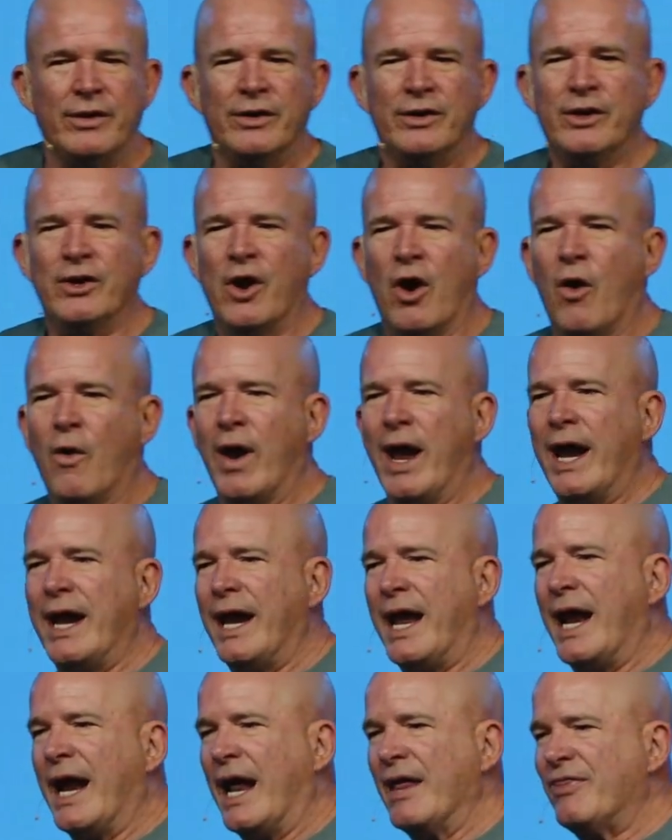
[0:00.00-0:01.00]
You know,
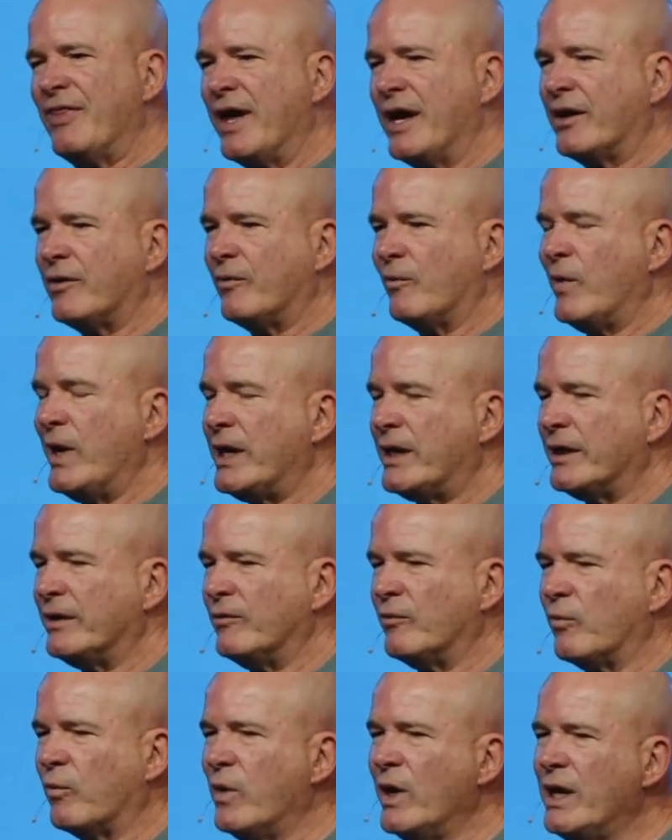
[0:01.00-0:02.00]
and I think we
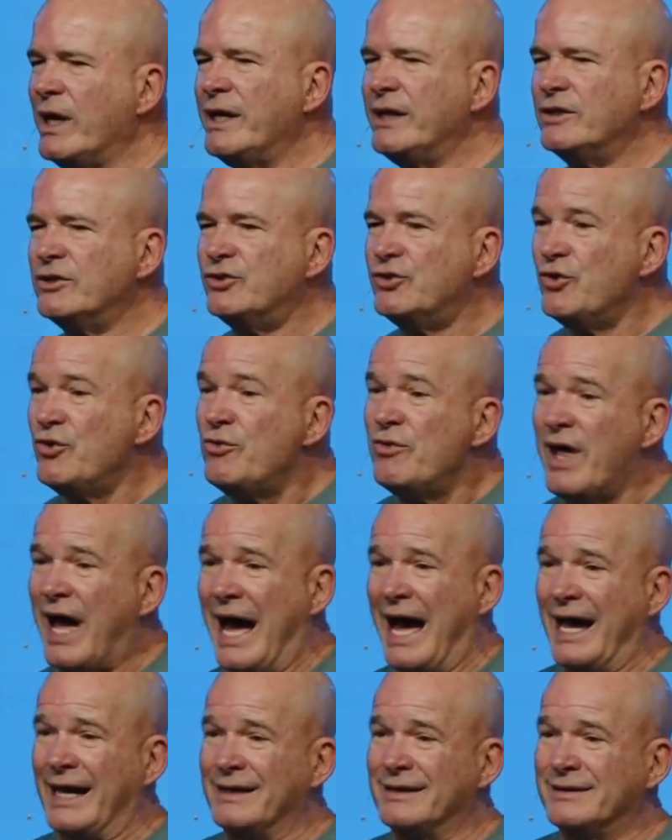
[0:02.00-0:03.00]
can really do
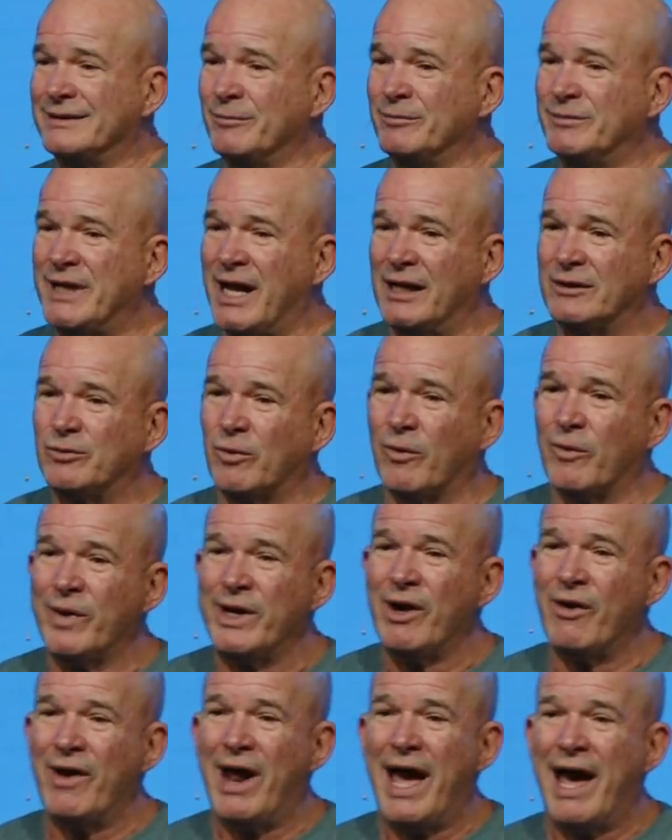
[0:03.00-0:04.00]
that sometimes where we
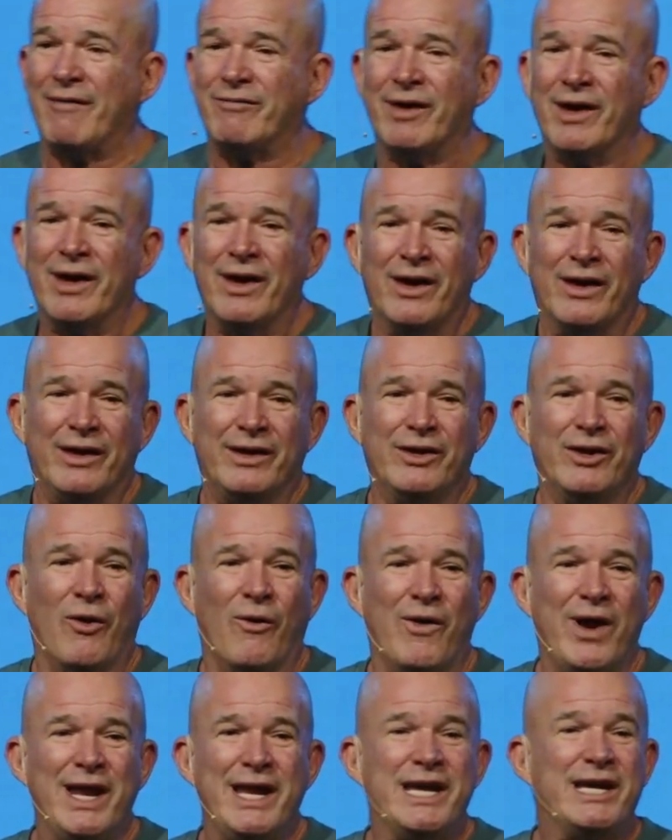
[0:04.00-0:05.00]
don't have, you
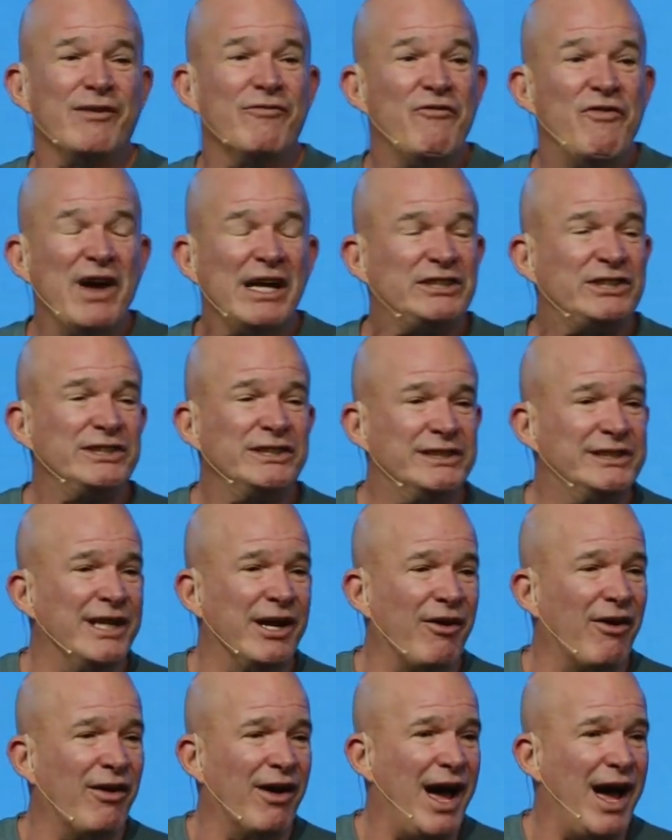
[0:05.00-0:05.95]
know, any convictions in our